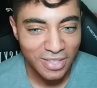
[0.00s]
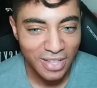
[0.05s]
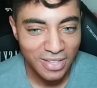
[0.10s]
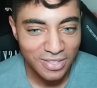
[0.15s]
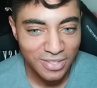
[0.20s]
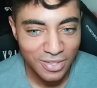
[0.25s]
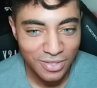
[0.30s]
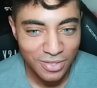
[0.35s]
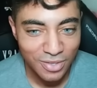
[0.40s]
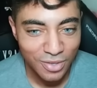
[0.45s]

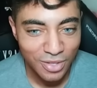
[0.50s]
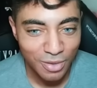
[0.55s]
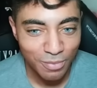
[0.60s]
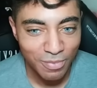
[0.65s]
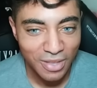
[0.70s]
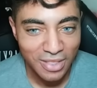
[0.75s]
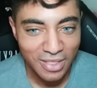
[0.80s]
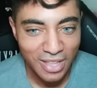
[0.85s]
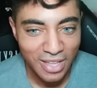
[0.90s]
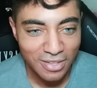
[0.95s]
that's it's only
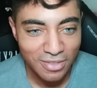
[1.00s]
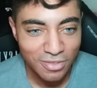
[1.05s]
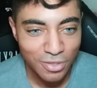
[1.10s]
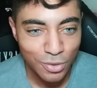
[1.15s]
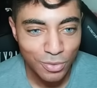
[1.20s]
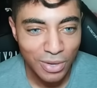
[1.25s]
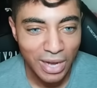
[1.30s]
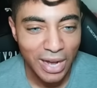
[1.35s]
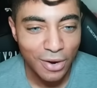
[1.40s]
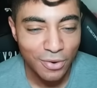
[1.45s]
been like
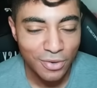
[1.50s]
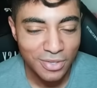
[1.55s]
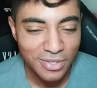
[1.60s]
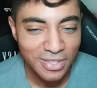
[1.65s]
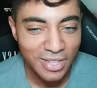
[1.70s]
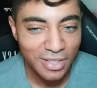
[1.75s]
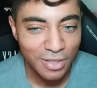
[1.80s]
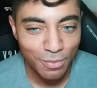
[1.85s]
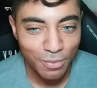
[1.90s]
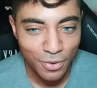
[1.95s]
two hours
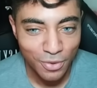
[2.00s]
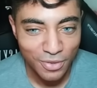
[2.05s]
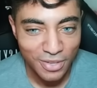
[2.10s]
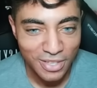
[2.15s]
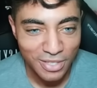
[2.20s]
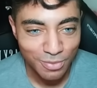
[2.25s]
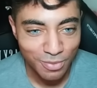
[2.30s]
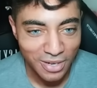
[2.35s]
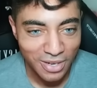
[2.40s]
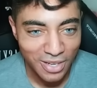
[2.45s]
that the poll
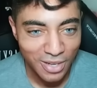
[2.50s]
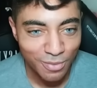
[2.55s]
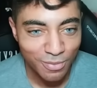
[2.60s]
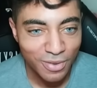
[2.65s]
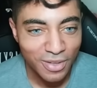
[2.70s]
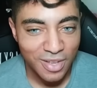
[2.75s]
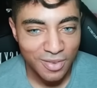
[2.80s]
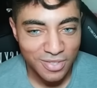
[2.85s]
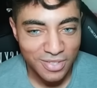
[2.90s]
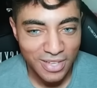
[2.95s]
has been
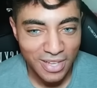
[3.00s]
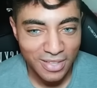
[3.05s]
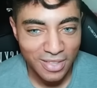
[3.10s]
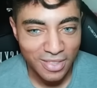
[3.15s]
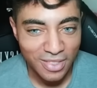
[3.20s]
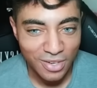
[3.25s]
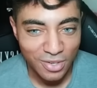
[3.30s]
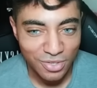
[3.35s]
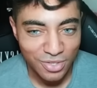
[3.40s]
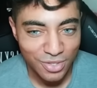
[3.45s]
up, have said
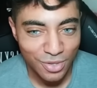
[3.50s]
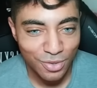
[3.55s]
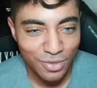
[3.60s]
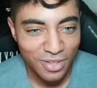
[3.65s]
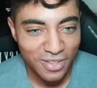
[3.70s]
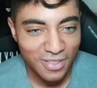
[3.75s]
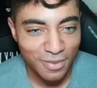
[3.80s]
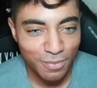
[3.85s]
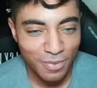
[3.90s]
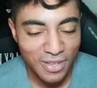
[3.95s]
that they're sold
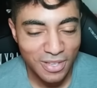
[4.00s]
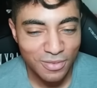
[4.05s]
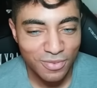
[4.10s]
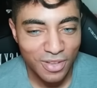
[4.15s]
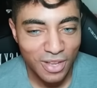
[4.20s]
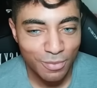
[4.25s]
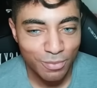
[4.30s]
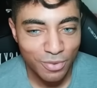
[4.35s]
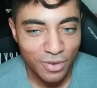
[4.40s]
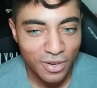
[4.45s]
on the
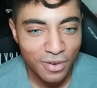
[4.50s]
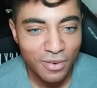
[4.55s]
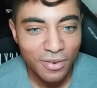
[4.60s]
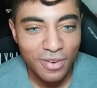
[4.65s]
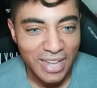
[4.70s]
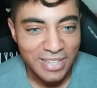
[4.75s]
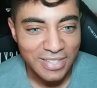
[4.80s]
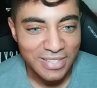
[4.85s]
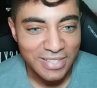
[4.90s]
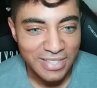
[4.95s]
PS5 Pro,
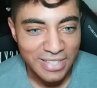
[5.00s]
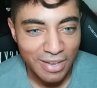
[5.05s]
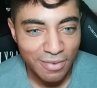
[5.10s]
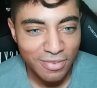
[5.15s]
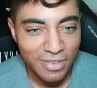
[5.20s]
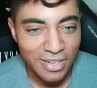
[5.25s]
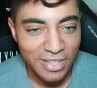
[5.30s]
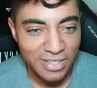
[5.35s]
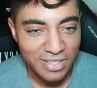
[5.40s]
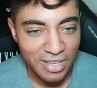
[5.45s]
and
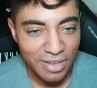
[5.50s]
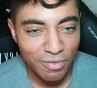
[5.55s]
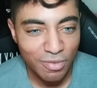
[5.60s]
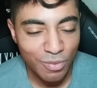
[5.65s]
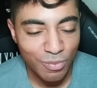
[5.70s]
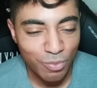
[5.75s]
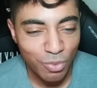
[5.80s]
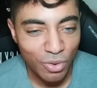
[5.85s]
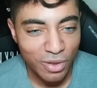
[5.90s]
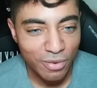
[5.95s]

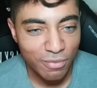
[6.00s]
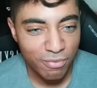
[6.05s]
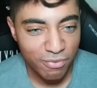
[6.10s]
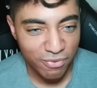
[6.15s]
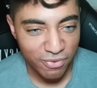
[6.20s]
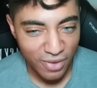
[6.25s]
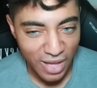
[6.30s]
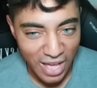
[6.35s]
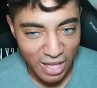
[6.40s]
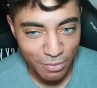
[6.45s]

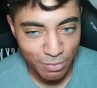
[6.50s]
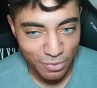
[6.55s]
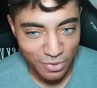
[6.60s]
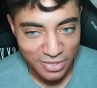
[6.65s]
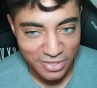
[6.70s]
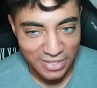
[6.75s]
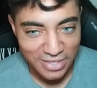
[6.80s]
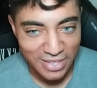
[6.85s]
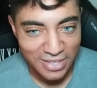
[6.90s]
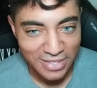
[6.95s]

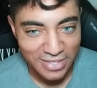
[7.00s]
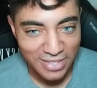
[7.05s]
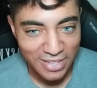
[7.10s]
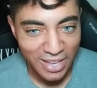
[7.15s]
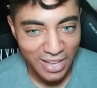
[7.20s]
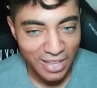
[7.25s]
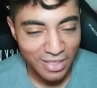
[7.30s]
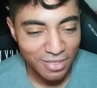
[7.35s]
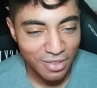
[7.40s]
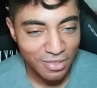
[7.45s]
77.5%
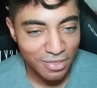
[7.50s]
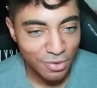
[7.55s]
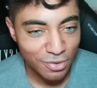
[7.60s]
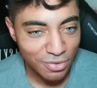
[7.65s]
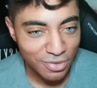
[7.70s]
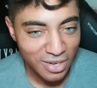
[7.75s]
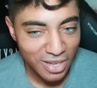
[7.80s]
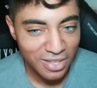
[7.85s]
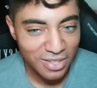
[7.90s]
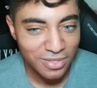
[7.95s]
saying that they're
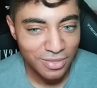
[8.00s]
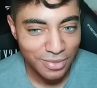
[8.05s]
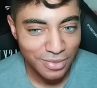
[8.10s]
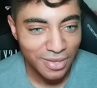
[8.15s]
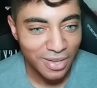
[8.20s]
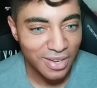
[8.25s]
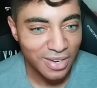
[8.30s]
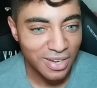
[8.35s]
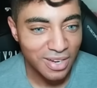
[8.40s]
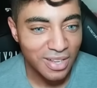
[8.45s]
not sold
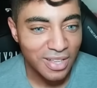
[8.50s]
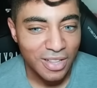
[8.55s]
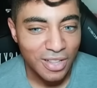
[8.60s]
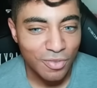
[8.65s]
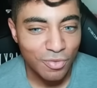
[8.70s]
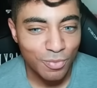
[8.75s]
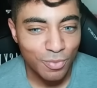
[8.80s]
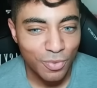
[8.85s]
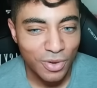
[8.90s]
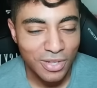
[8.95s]
on it,
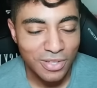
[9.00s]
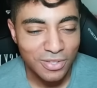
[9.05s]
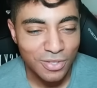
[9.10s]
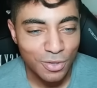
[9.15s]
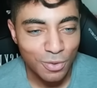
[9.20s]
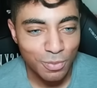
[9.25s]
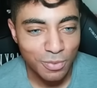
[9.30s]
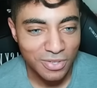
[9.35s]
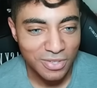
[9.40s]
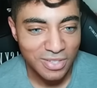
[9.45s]

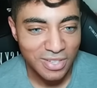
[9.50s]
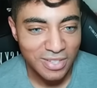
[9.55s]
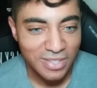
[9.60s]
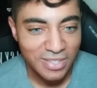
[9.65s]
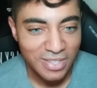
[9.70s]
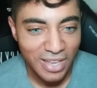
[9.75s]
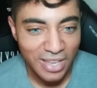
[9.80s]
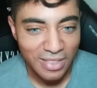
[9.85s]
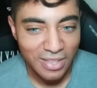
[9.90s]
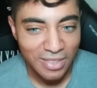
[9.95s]
11.2%
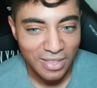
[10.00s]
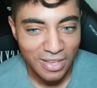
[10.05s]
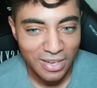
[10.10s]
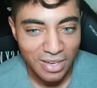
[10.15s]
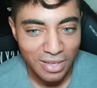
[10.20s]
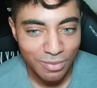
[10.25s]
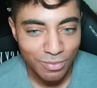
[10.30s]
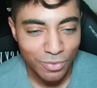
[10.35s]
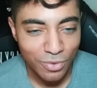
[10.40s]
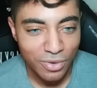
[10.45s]
saying that they
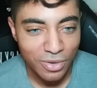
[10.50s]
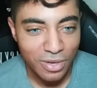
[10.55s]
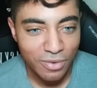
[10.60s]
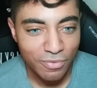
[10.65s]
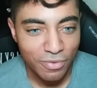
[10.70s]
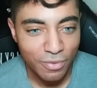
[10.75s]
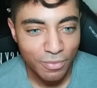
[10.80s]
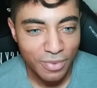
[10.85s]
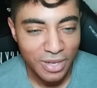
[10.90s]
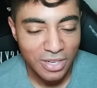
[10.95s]
need more
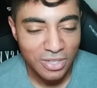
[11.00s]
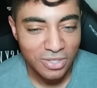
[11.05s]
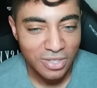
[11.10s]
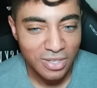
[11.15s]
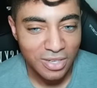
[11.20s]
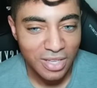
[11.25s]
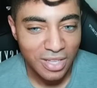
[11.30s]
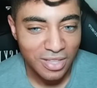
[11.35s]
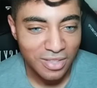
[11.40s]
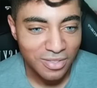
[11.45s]

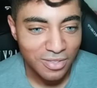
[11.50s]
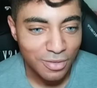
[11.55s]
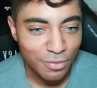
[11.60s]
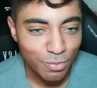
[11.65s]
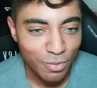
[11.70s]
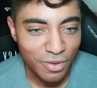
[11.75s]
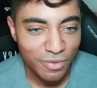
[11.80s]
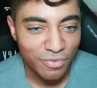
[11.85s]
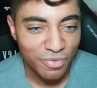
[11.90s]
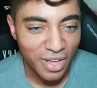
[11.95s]
information, and
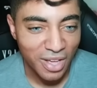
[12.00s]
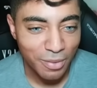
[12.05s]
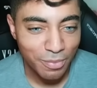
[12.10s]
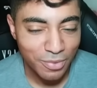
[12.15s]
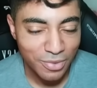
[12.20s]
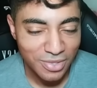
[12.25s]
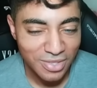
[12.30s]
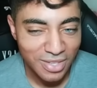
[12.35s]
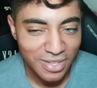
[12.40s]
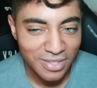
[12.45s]

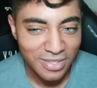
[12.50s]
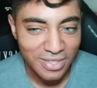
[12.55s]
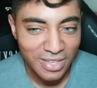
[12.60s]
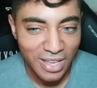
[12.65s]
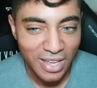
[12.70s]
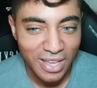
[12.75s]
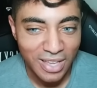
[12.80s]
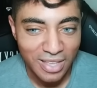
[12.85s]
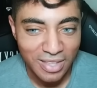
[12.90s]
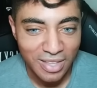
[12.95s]
2.5%
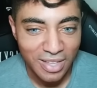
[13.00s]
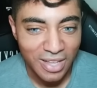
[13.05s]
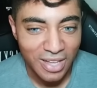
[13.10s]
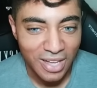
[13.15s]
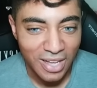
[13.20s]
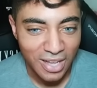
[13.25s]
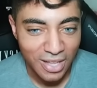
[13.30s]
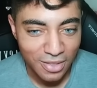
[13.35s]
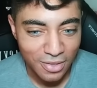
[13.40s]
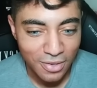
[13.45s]
saying
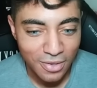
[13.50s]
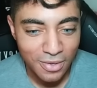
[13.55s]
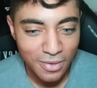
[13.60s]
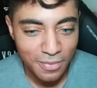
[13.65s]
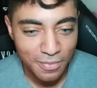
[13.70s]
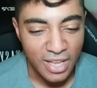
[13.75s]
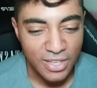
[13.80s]
other.